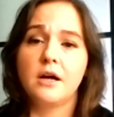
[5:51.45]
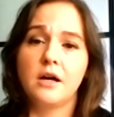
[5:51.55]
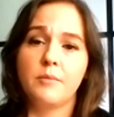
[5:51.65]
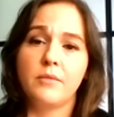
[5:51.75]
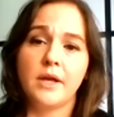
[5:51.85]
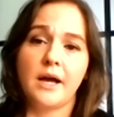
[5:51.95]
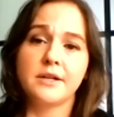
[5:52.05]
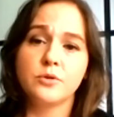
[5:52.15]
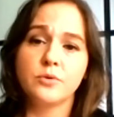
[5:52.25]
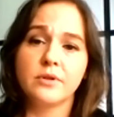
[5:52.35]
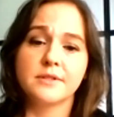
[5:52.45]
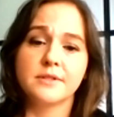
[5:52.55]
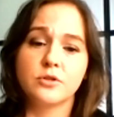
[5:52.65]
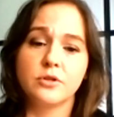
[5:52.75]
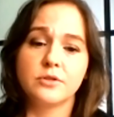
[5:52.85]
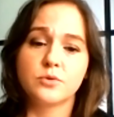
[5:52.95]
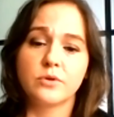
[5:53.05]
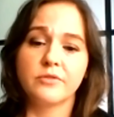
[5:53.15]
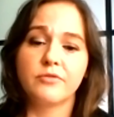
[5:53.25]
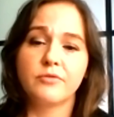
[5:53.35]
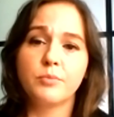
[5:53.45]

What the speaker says: I do think this could sort of